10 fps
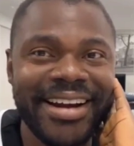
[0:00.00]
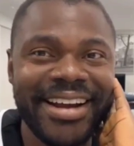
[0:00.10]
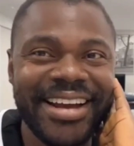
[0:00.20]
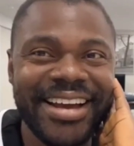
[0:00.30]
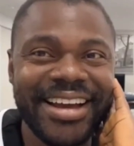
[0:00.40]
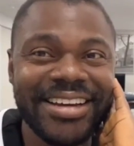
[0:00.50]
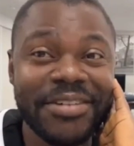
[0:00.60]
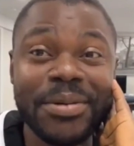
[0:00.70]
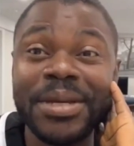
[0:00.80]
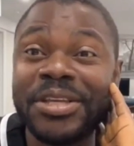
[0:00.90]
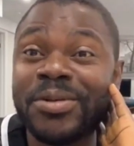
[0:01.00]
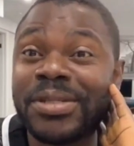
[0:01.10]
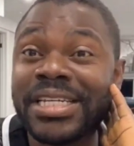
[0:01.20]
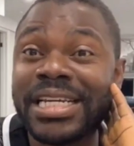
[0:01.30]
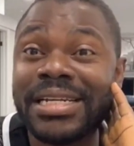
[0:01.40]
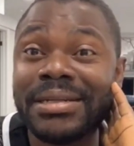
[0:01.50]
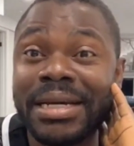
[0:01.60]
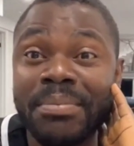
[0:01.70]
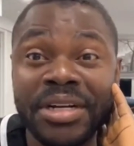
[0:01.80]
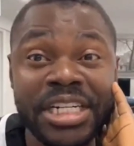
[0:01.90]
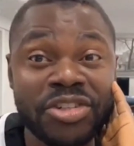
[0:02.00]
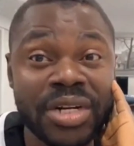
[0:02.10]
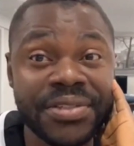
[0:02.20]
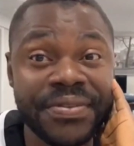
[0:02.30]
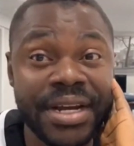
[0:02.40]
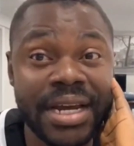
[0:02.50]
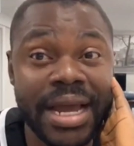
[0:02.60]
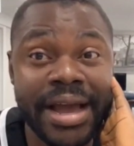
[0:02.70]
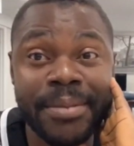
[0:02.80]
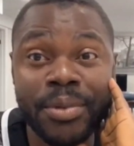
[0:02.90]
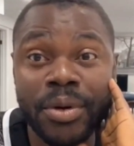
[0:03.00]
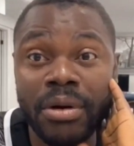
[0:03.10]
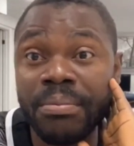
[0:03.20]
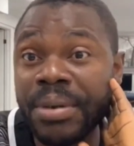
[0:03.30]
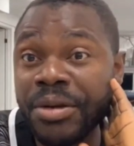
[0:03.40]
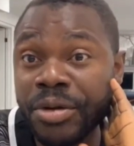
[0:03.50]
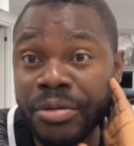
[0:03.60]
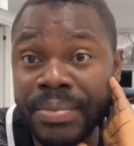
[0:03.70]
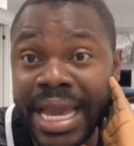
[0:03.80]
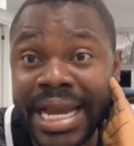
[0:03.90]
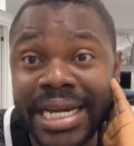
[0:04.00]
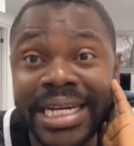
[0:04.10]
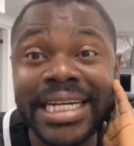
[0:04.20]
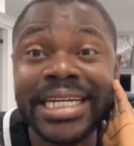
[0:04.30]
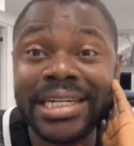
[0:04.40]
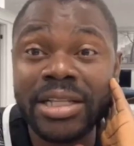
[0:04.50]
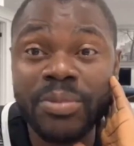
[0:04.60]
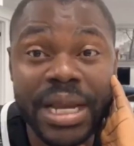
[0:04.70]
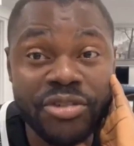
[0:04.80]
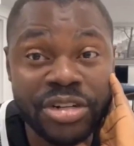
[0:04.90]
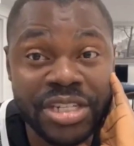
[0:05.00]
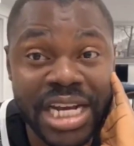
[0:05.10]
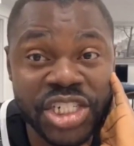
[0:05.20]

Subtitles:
Have you been using a money transfer app or company or your bank to make transactions?